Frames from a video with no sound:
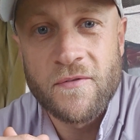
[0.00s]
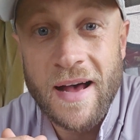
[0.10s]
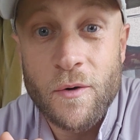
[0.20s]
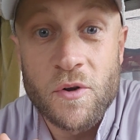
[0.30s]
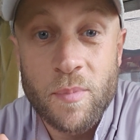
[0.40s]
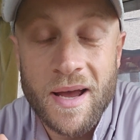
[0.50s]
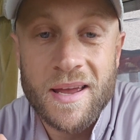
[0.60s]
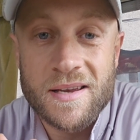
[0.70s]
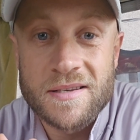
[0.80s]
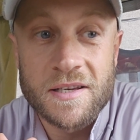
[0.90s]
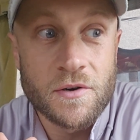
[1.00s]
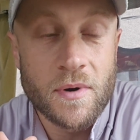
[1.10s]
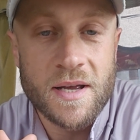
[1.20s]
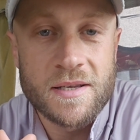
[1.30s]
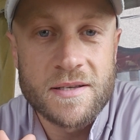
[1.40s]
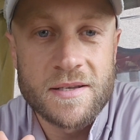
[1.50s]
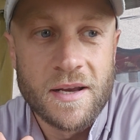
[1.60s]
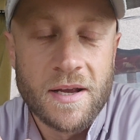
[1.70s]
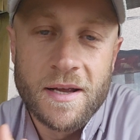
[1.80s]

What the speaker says: found a packet of cigarettes